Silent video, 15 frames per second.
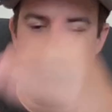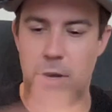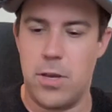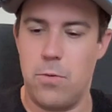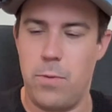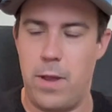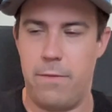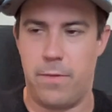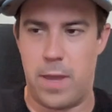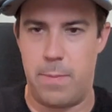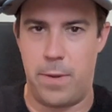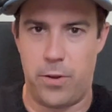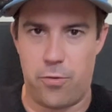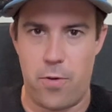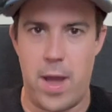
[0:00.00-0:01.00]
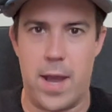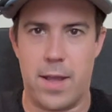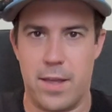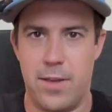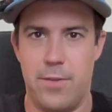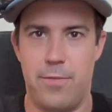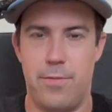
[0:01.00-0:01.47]
have a good way of keeping
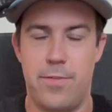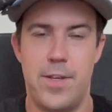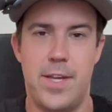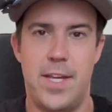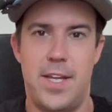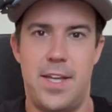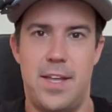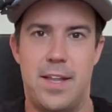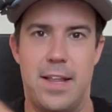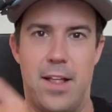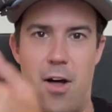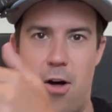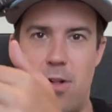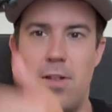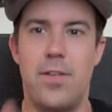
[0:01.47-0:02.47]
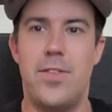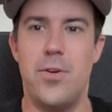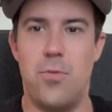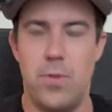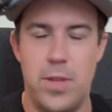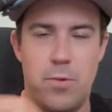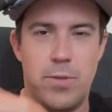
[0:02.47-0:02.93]
track of
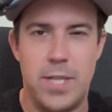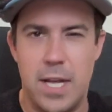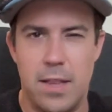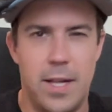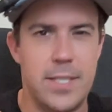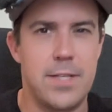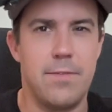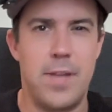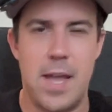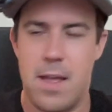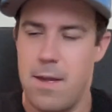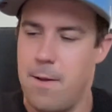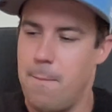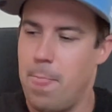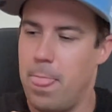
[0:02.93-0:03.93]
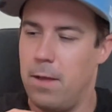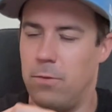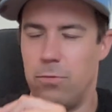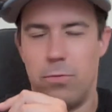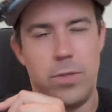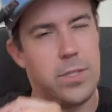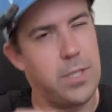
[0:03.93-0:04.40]
there was like lots of like
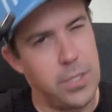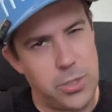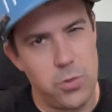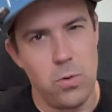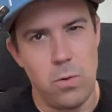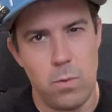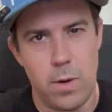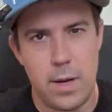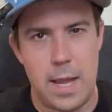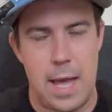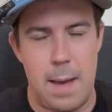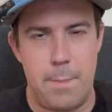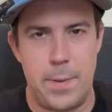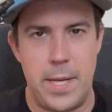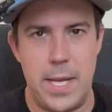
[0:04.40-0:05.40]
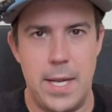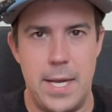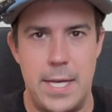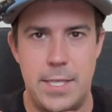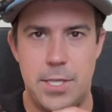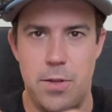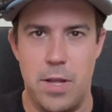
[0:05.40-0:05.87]
residual work
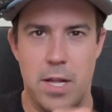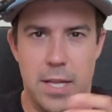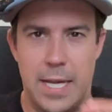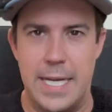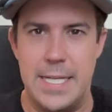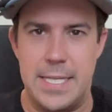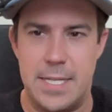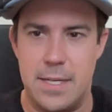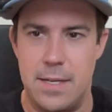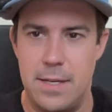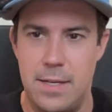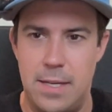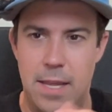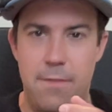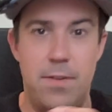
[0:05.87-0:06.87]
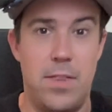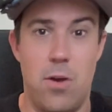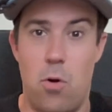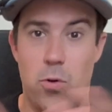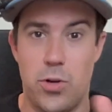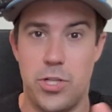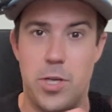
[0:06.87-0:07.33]
happening. And so the clients, even
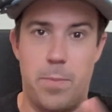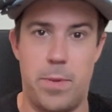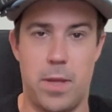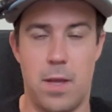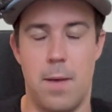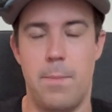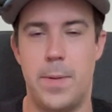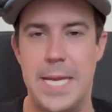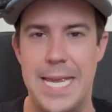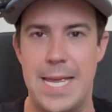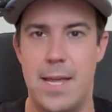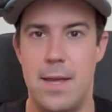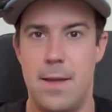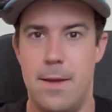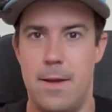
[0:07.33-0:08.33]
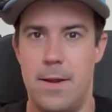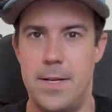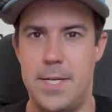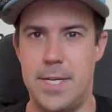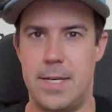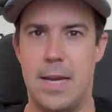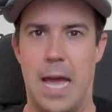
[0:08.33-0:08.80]
the ownership of the company,
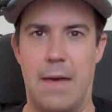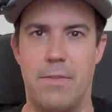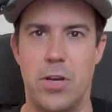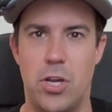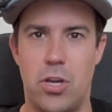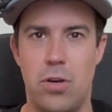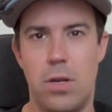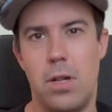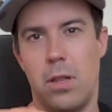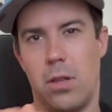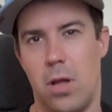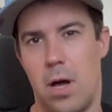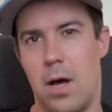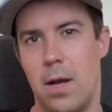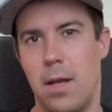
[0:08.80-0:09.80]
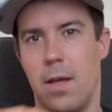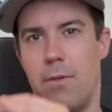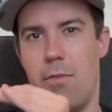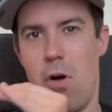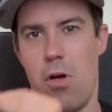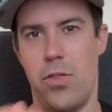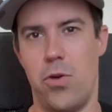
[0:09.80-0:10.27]
didn't have a good log
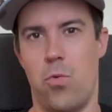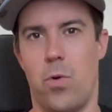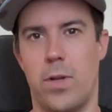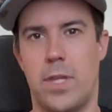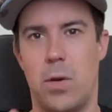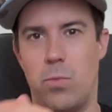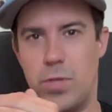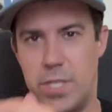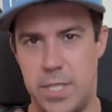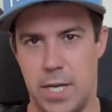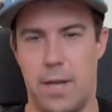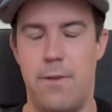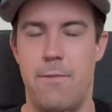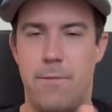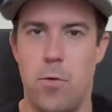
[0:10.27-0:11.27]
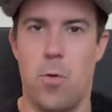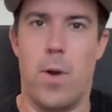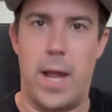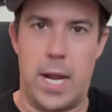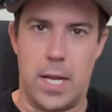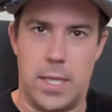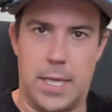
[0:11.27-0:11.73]
of all the work that was done
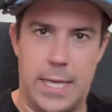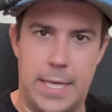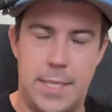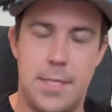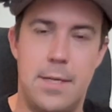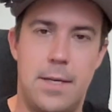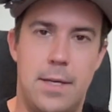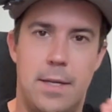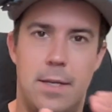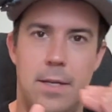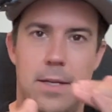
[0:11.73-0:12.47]
for a client.